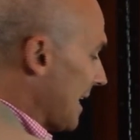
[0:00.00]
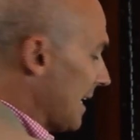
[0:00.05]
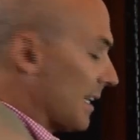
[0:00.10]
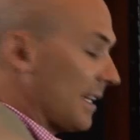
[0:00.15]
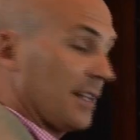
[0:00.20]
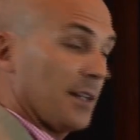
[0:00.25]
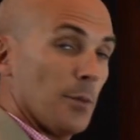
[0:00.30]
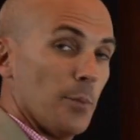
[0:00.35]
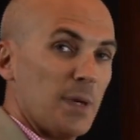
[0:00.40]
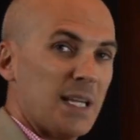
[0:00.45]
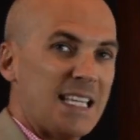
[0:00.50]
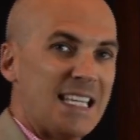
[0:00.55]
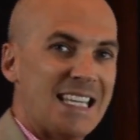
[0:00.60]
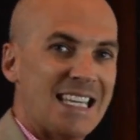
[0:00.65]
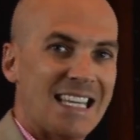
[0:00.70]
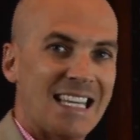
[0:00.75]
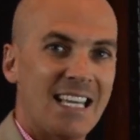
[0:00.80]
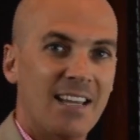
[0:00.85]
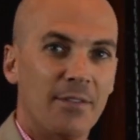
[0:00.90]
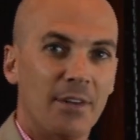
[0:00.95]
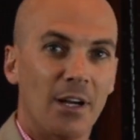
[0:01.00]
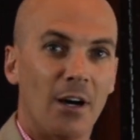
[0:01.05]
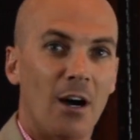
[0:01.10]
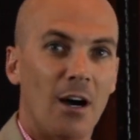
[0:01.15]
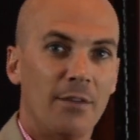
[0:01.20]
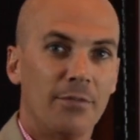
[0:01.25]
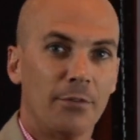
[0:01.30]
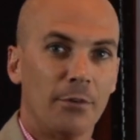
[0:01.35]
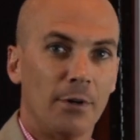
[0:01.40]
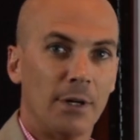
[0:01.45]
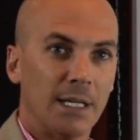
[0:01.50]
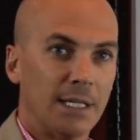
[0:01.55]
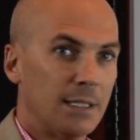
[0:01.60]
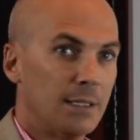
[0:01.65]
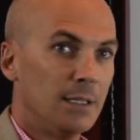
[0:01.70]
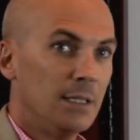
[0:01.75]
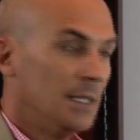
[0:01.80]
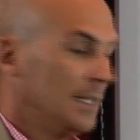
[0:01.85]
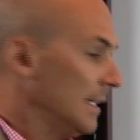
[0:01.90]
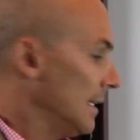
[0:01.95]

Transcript: in at the beginning of an offering,